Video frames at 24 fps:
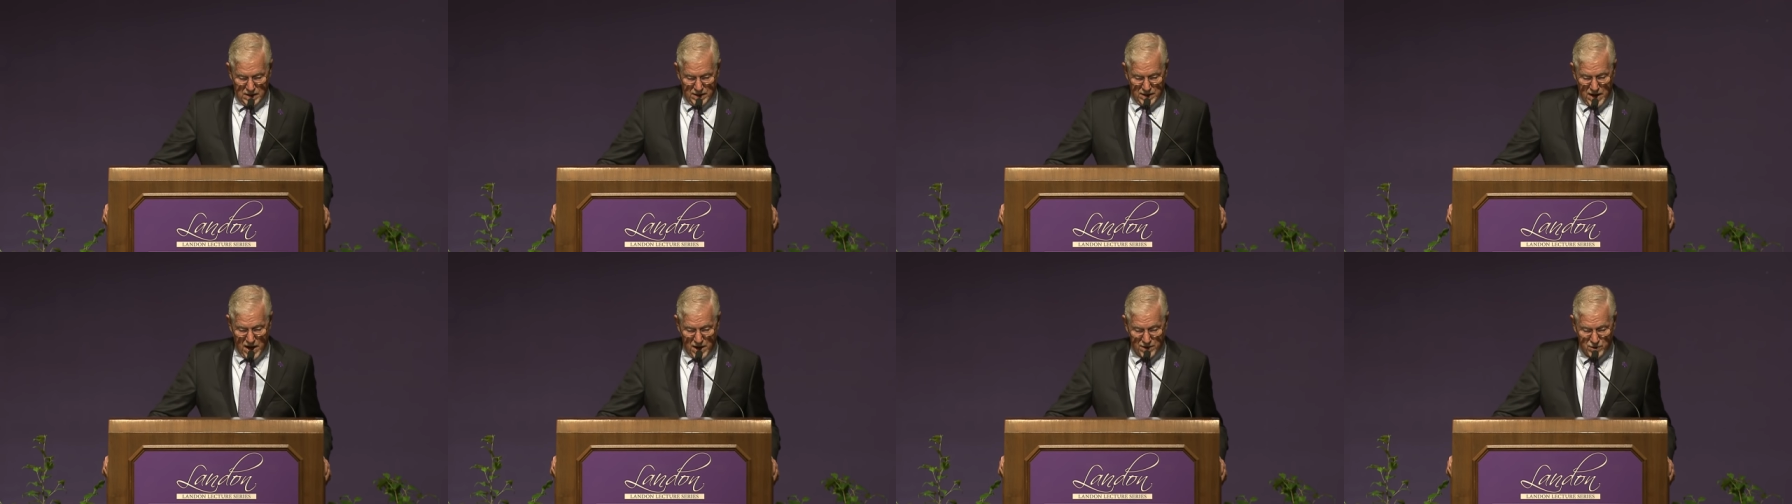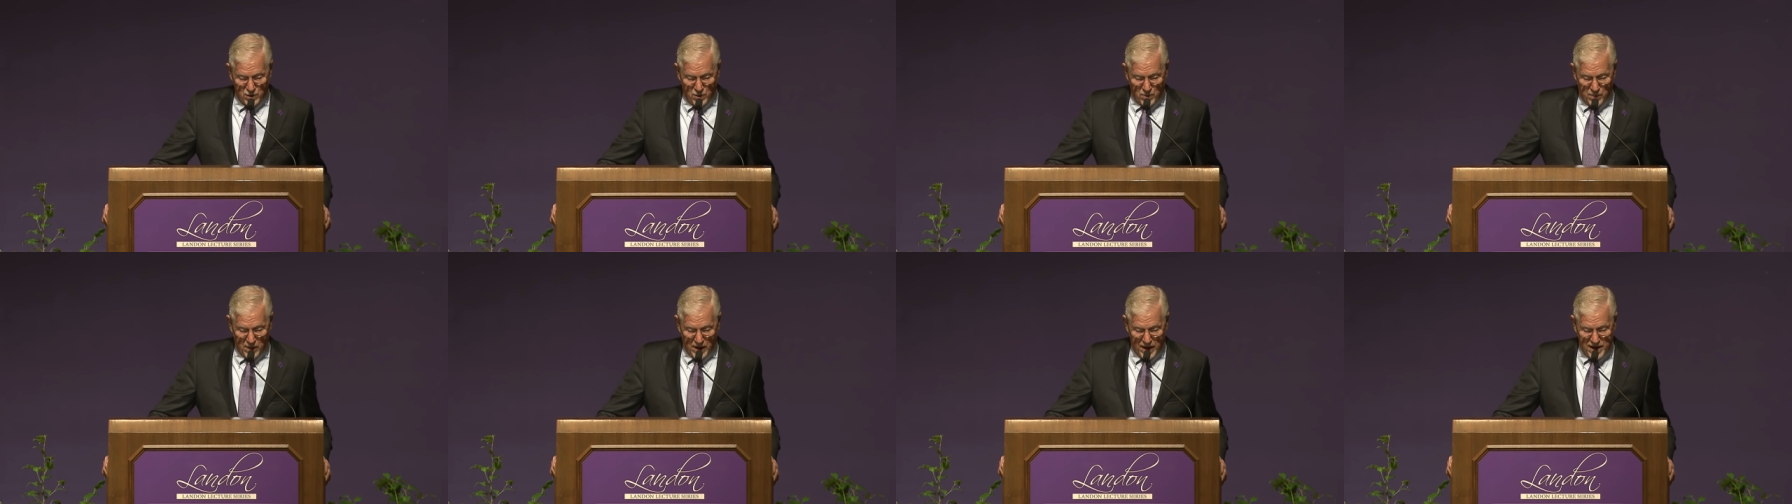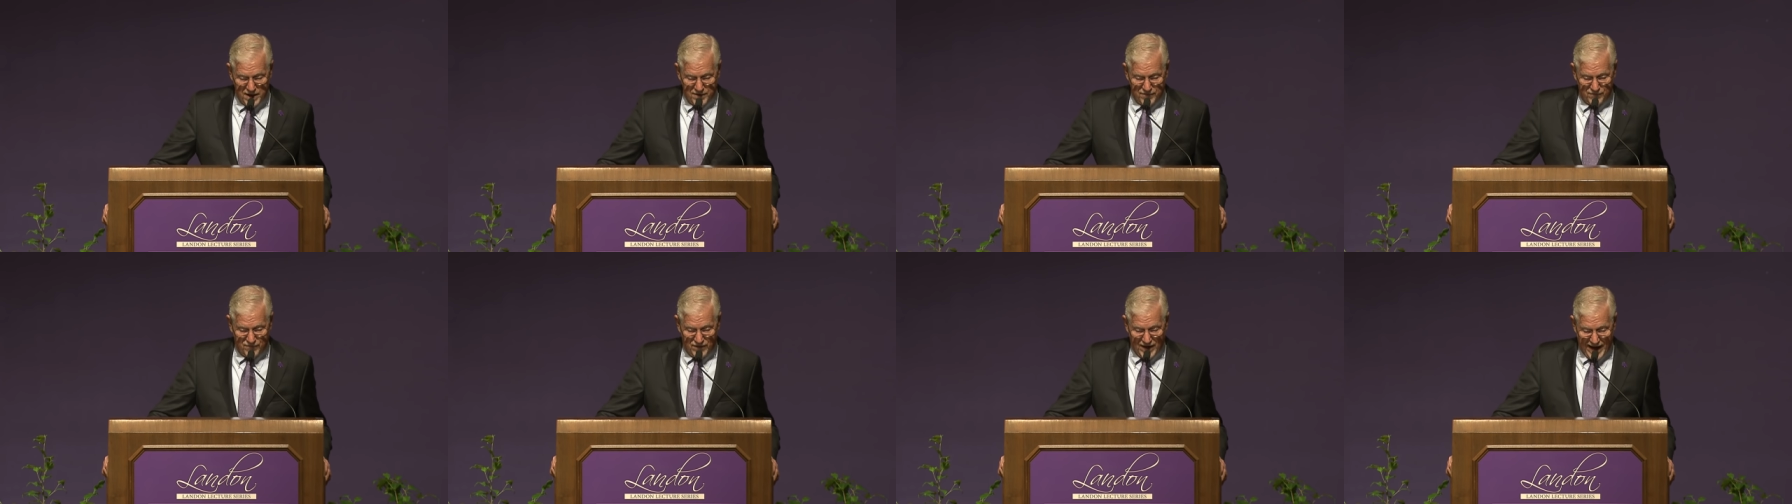Dr.
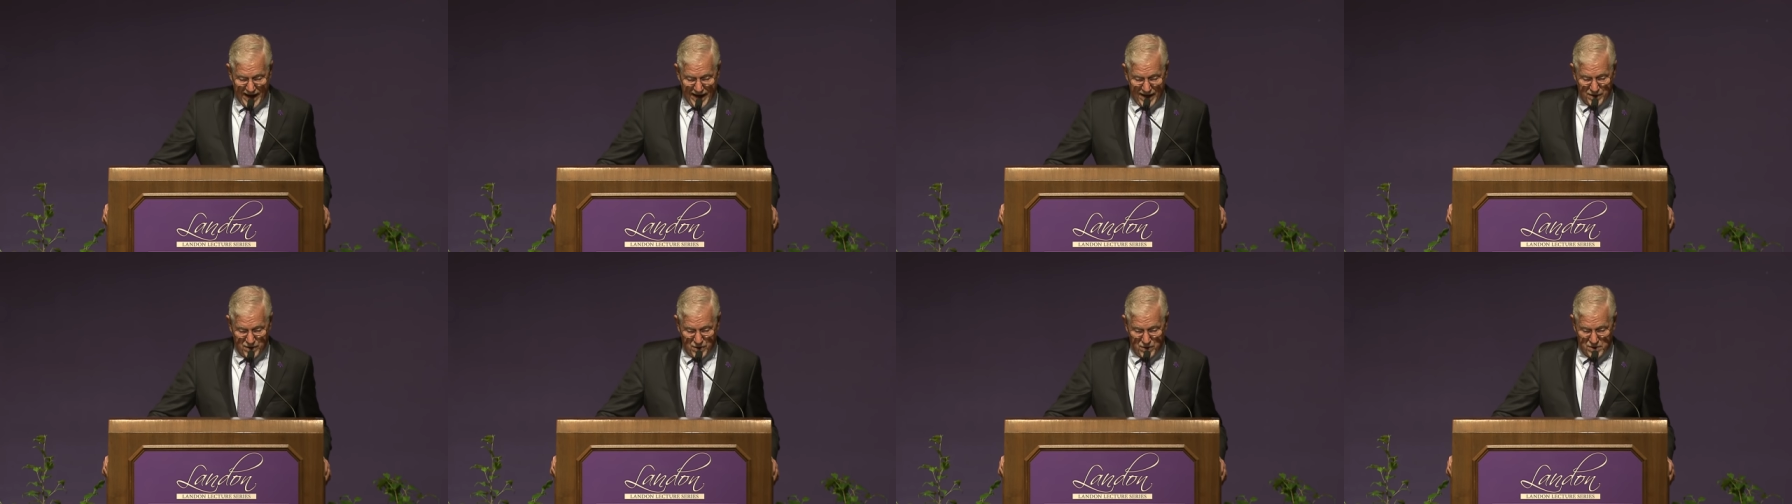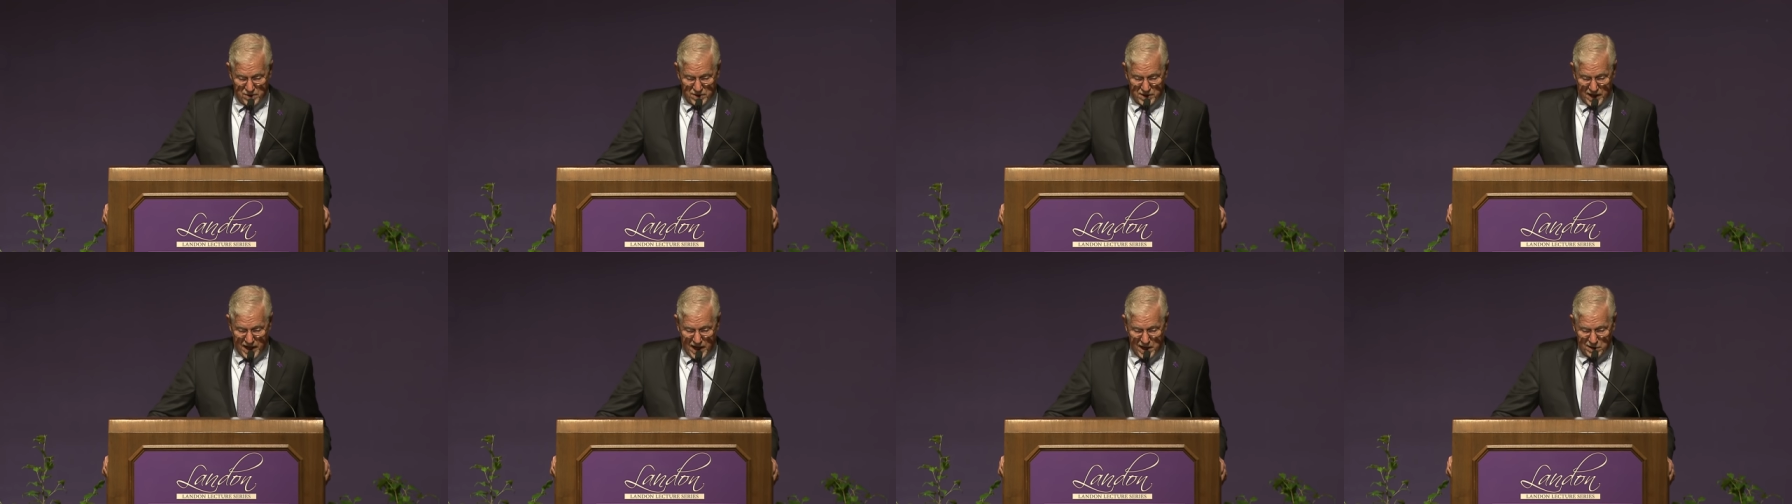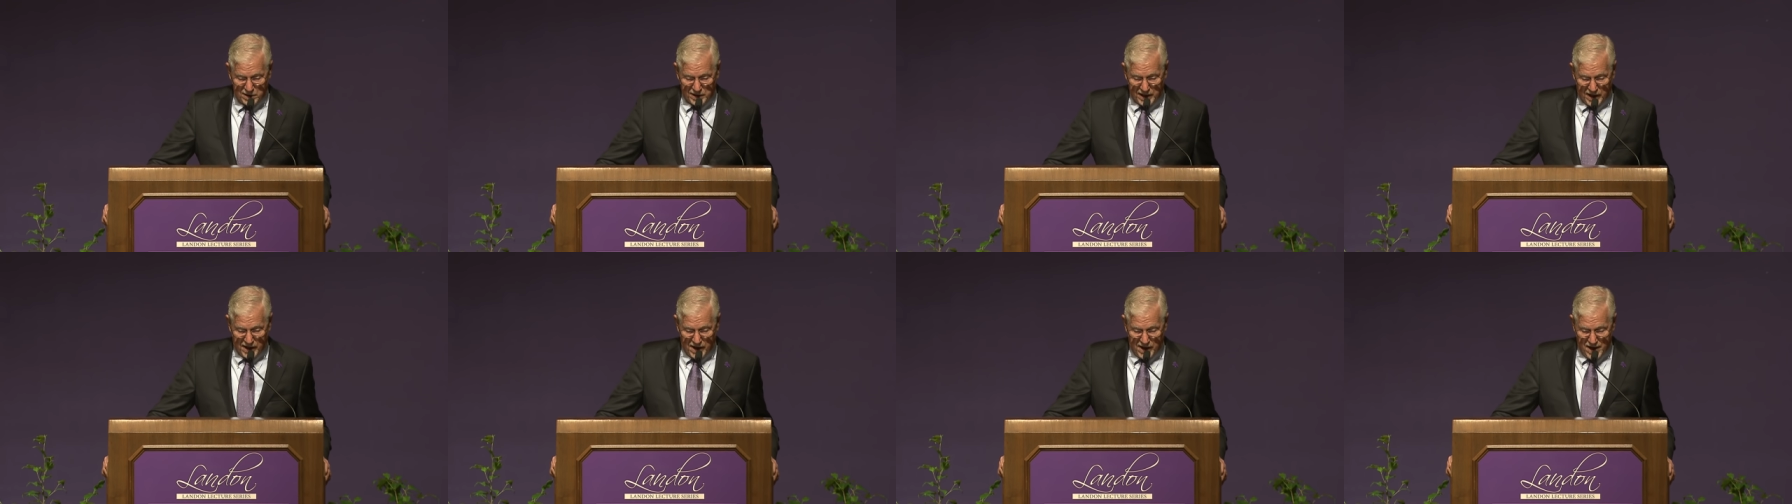Blake Flanders, K
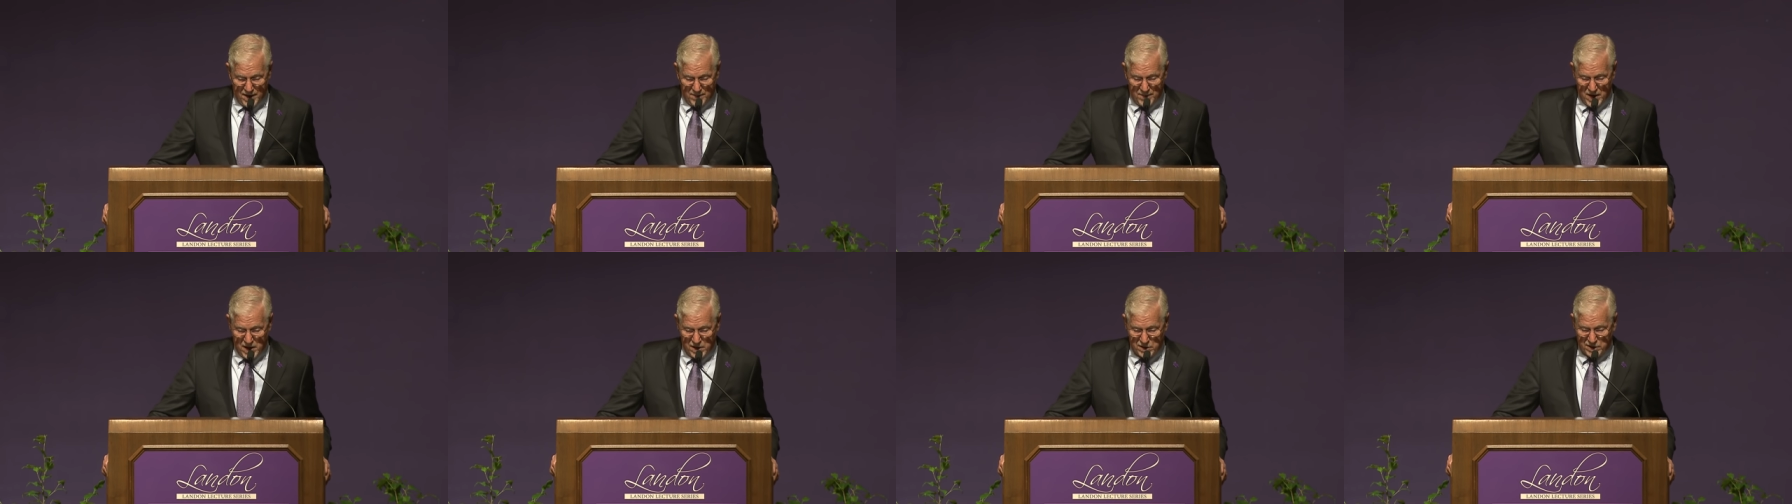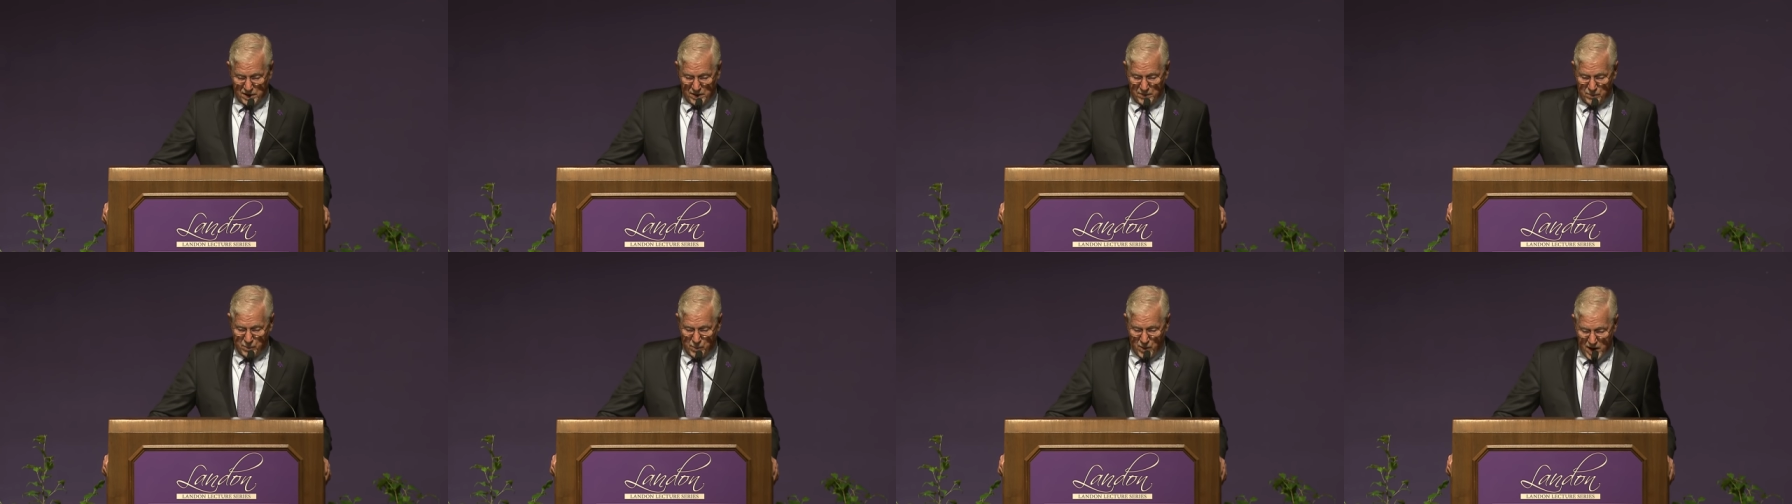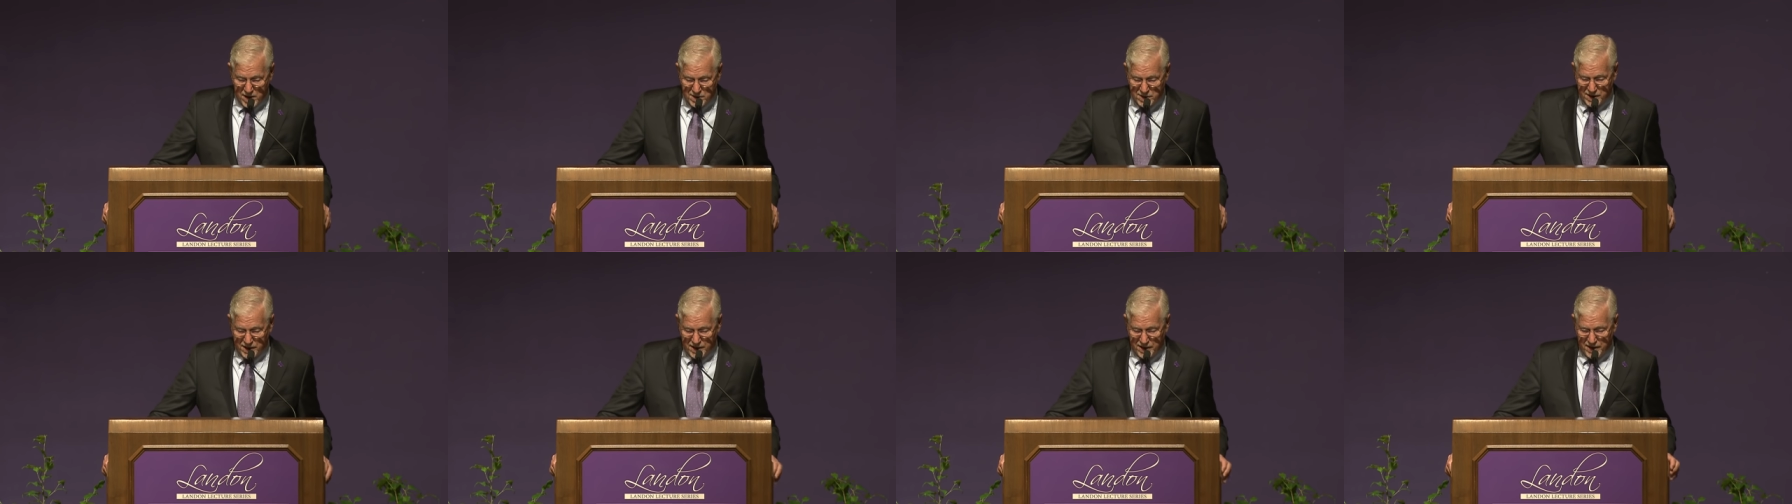State alumnus and
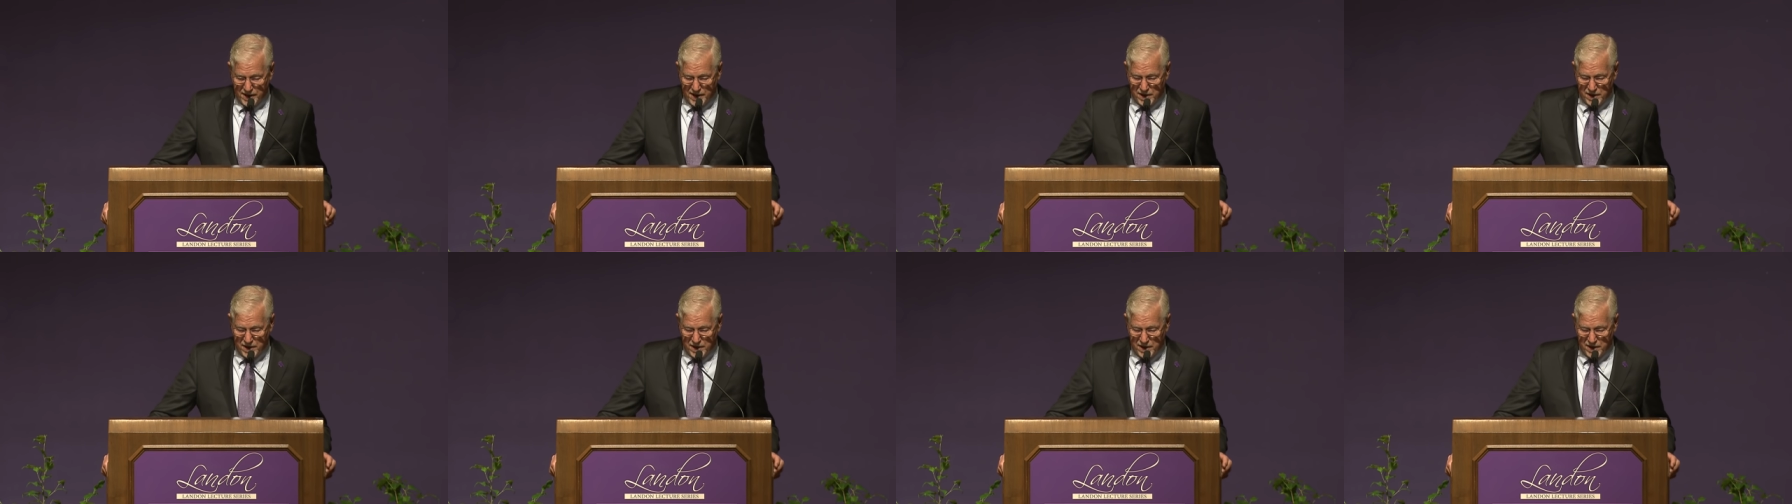President